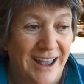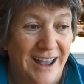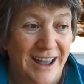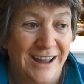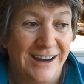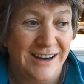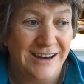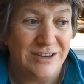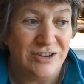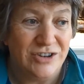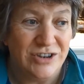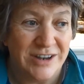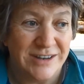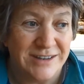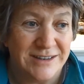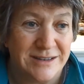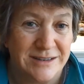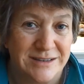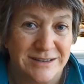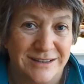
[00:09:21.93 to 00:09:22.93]
And it
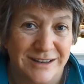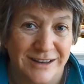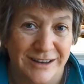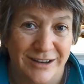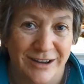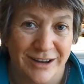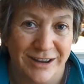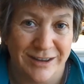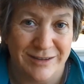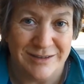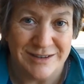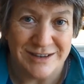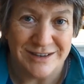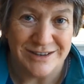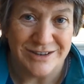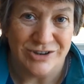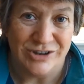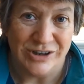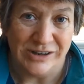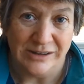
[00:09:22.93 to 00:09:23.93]
just it gives
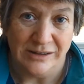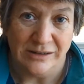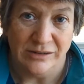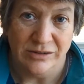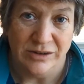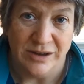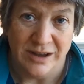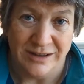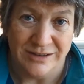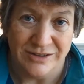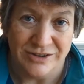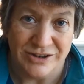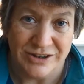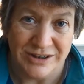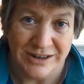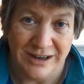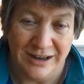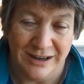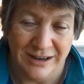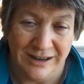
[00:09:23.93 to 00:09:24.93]
us a gentle nudge
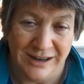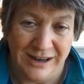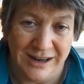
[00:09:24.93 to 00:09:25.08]
uh,